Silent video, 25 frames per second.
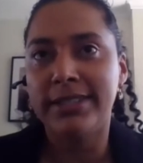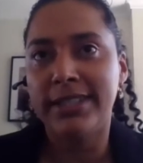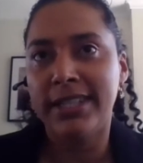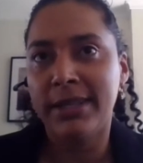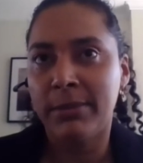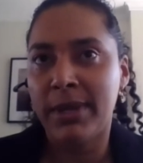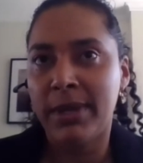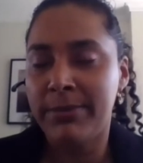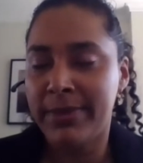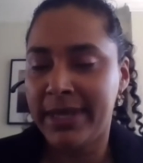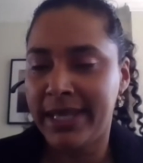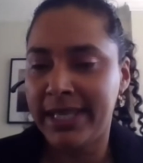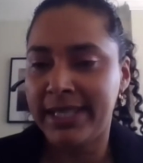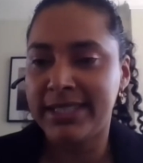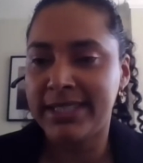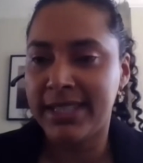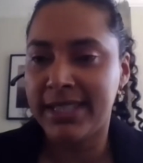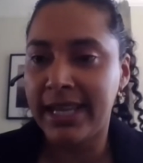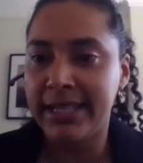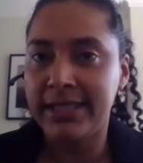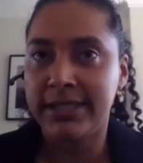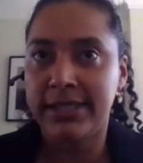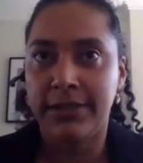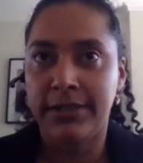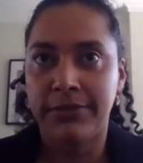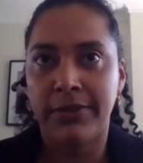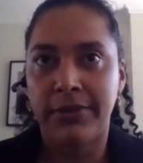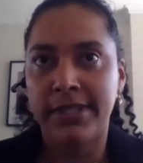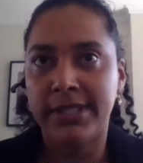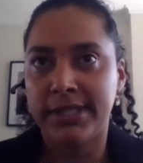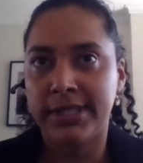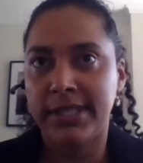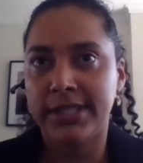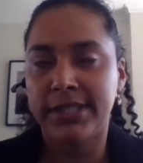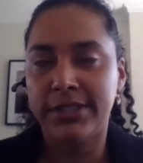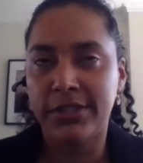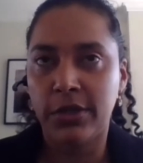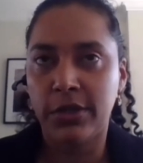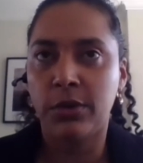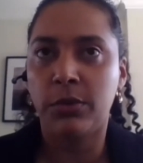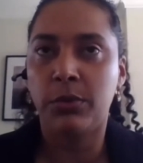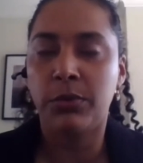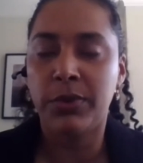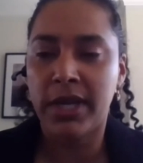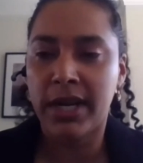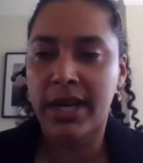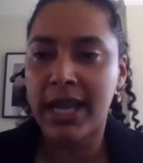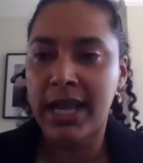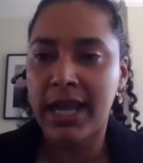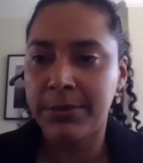there might be slight differences. So
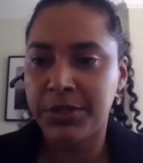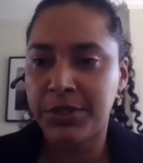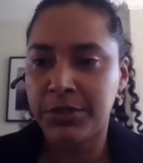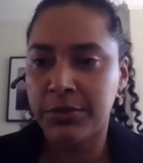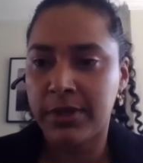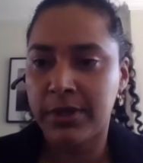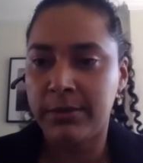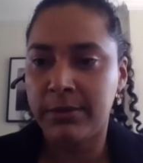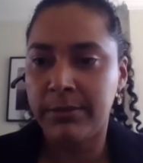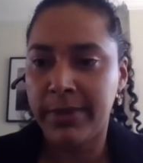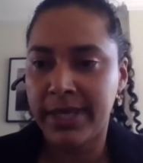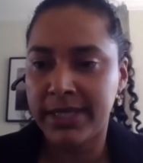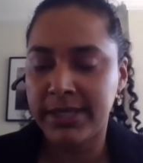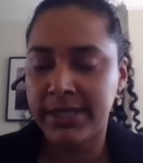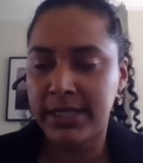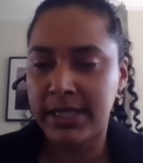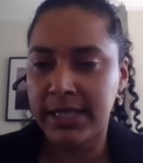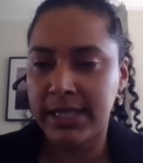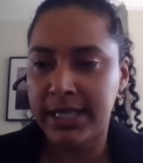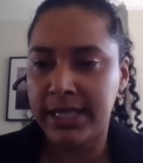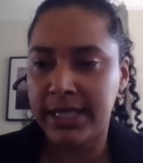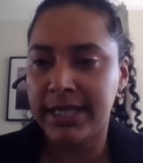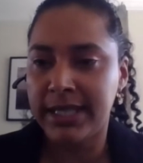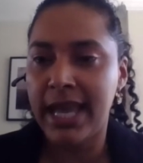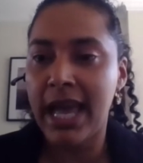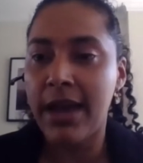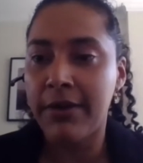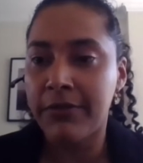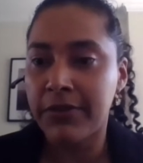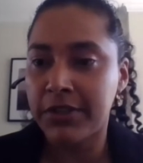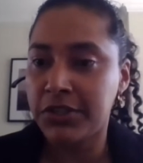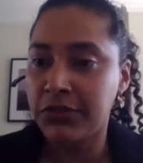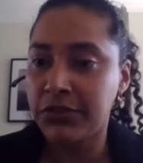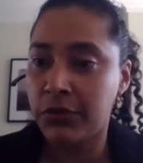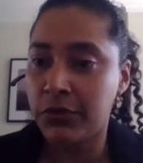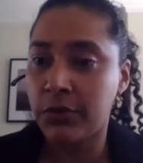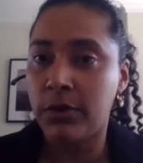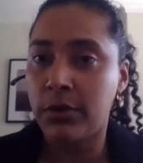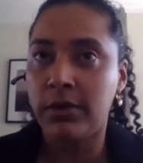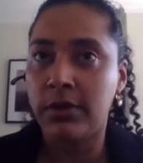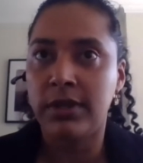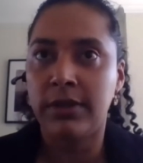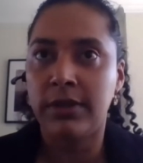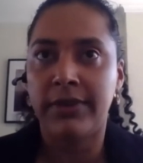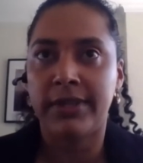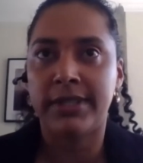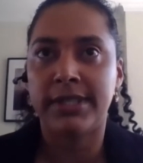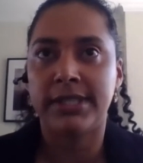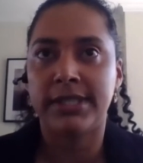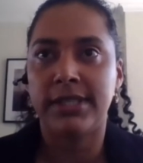we are capturing basically the average for all
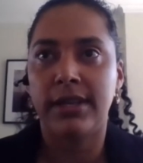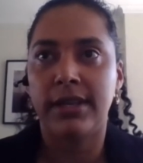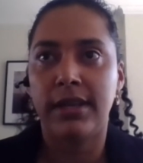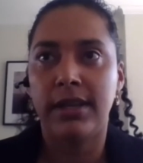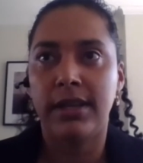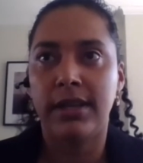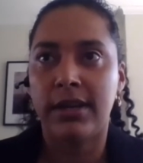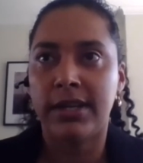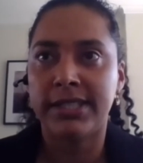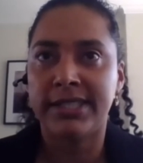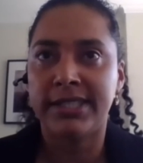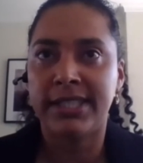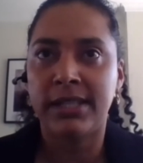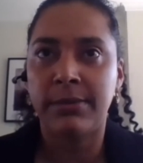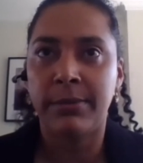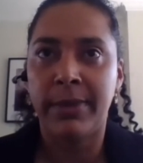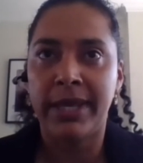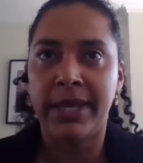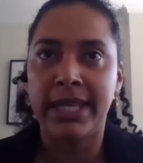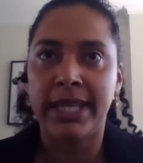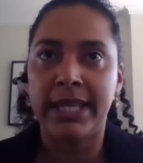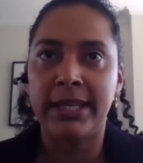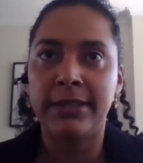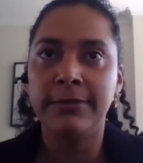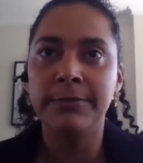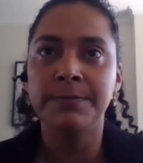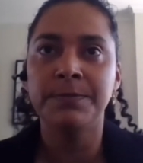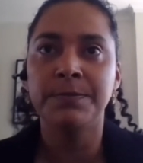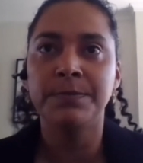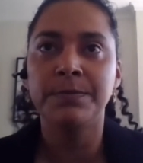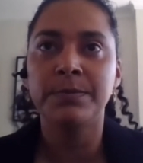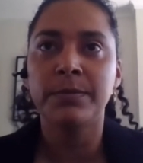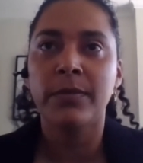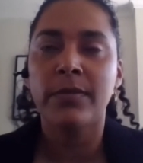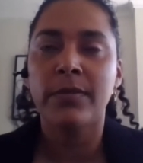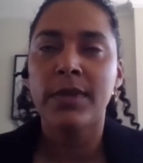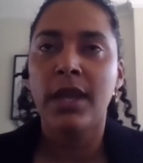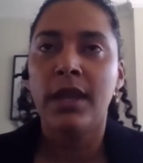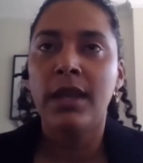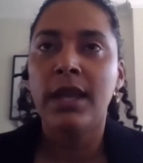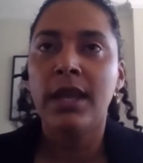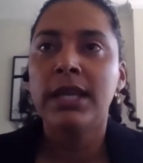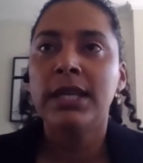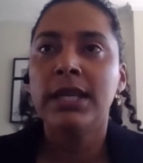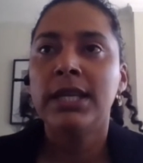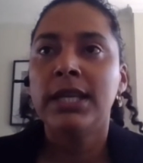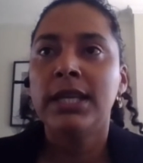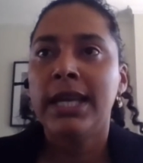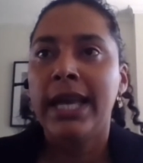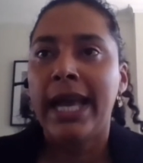of our steel making.
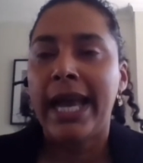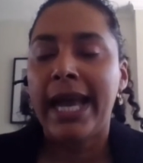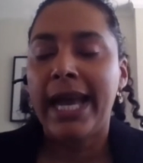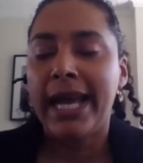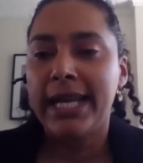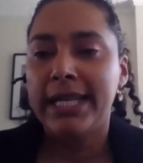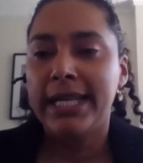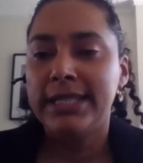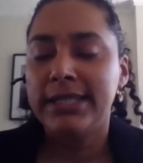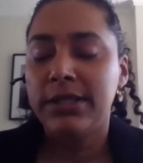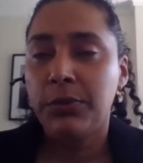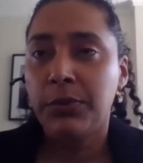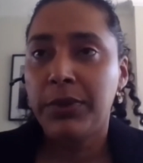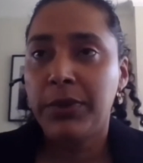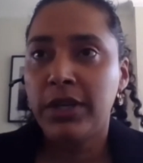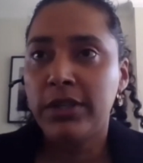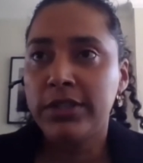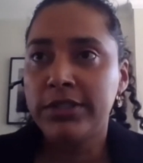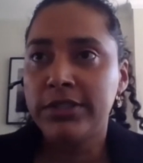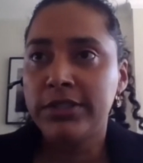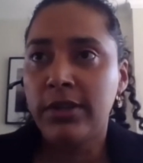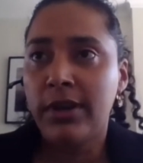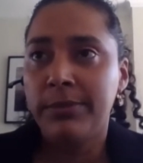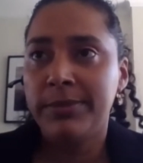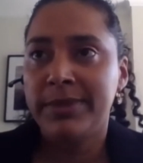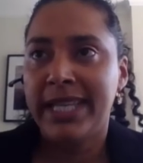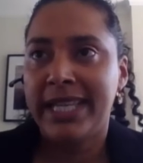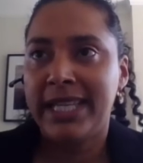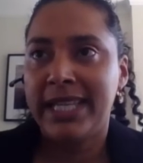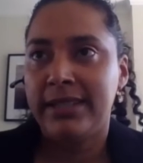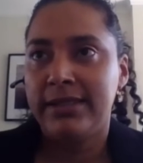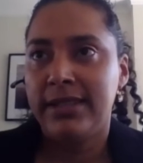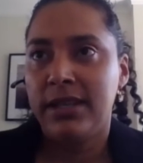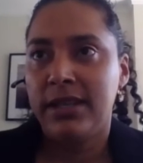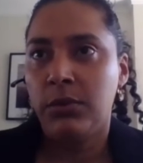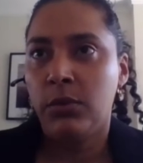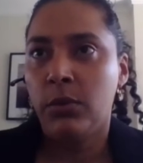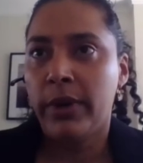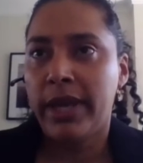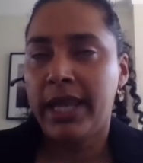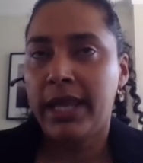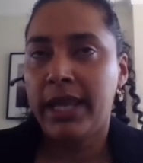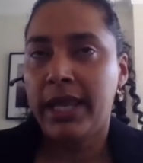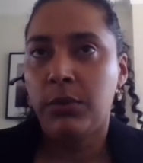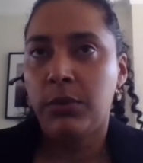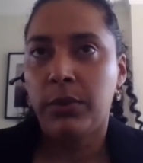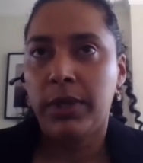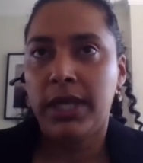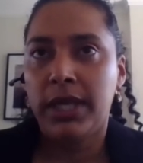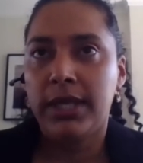And we also updated the
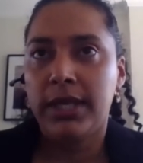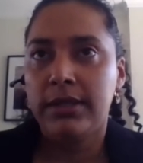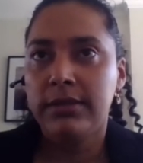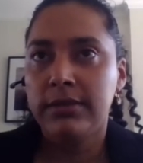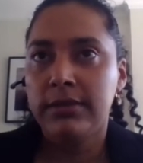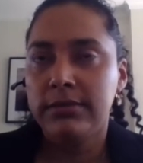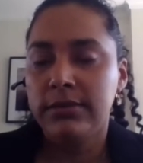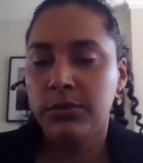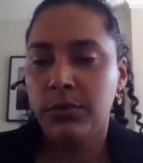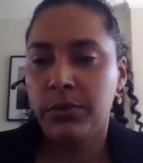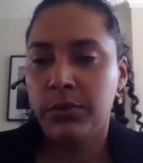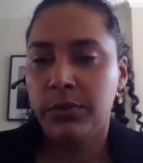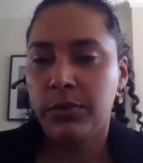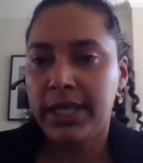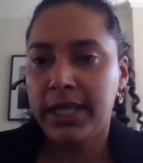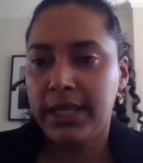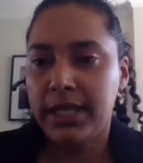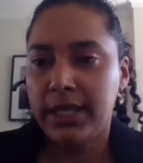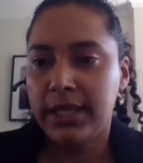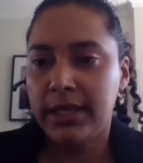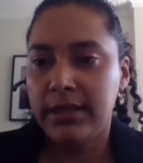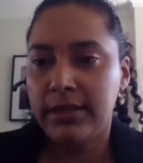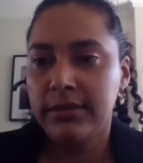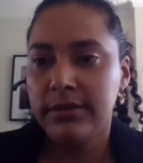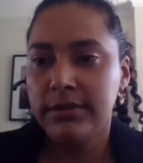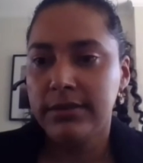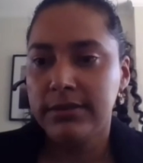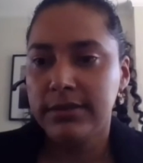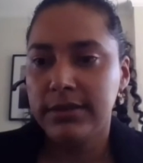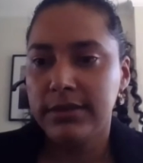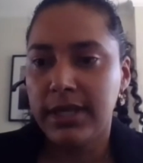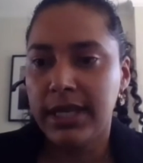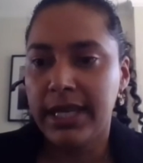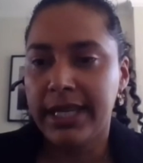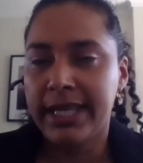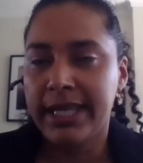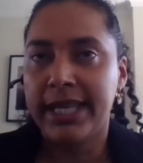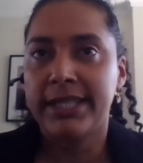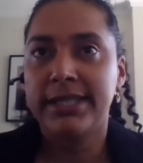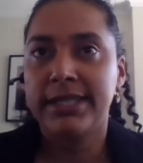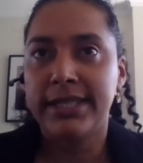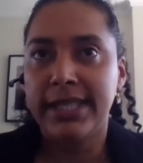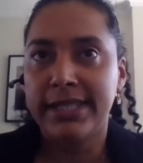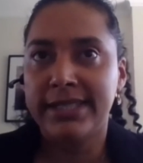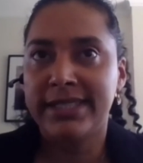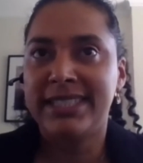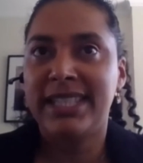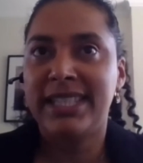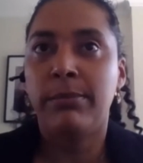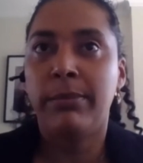way we
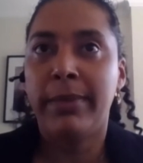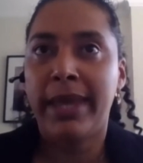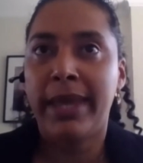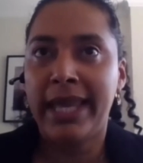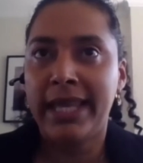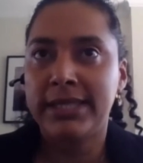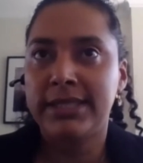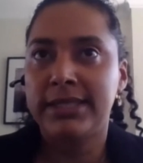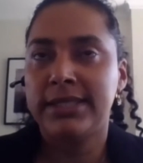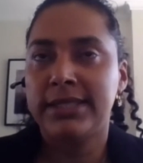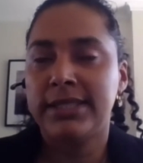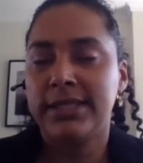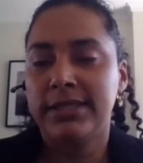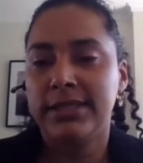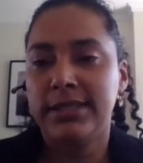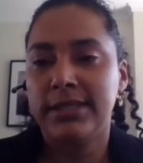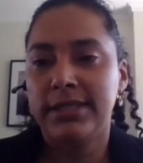estimate